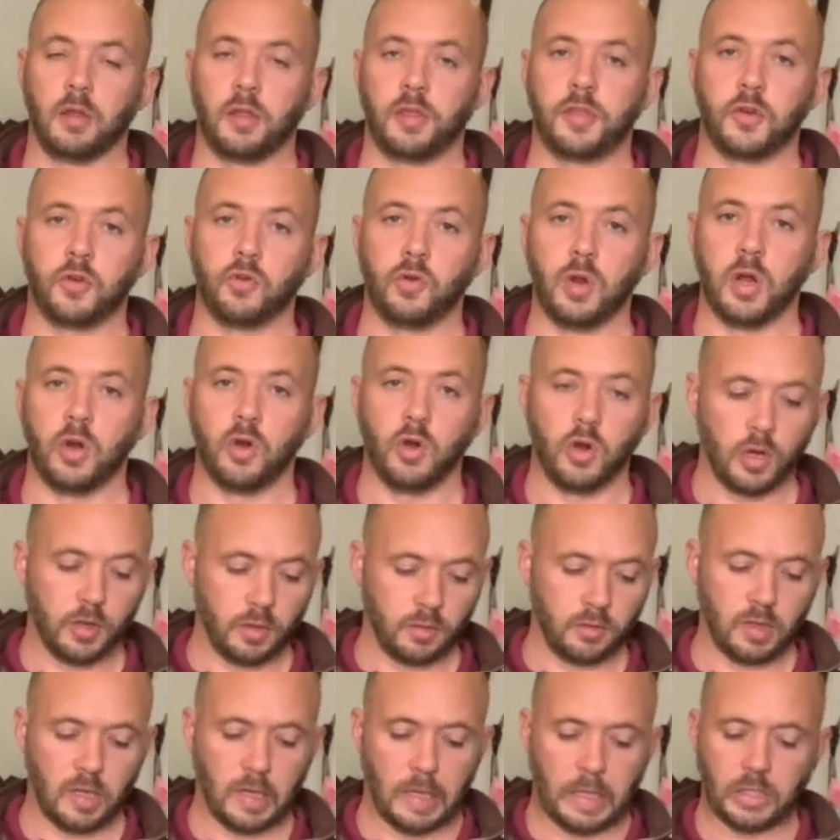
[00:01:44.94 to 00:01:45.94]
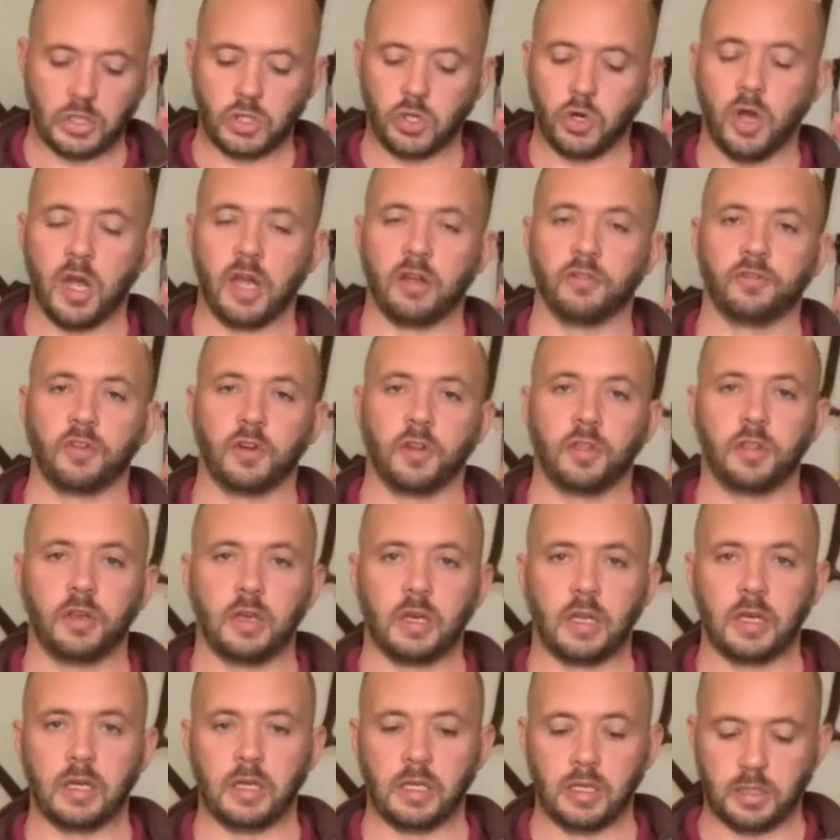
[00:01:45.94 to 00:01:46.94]
throw it on, and it's got everything
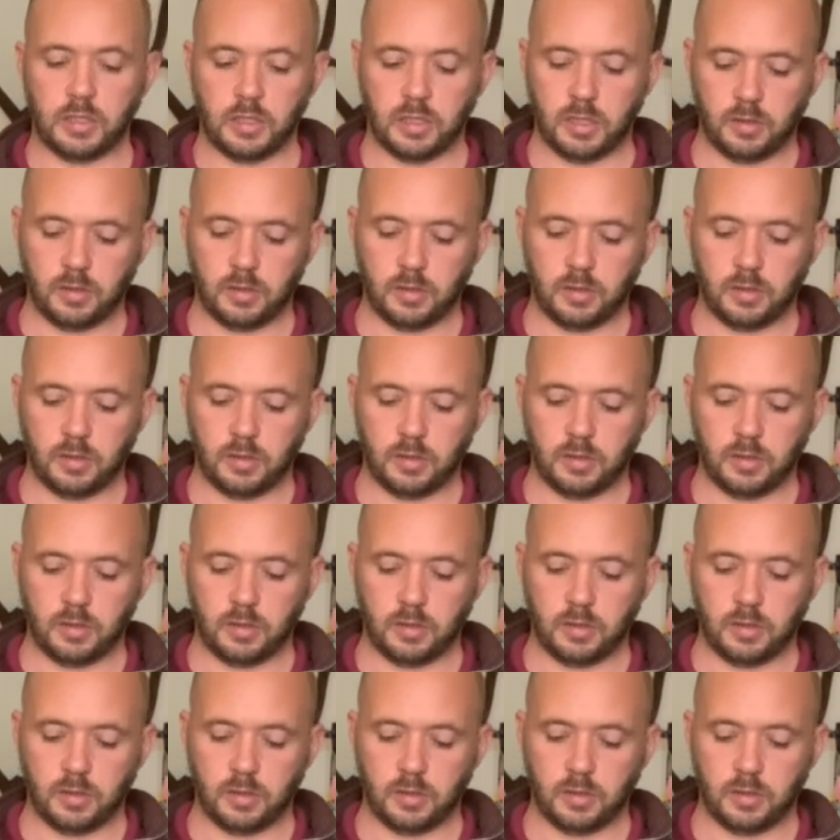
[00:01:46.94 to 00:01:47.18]
I need.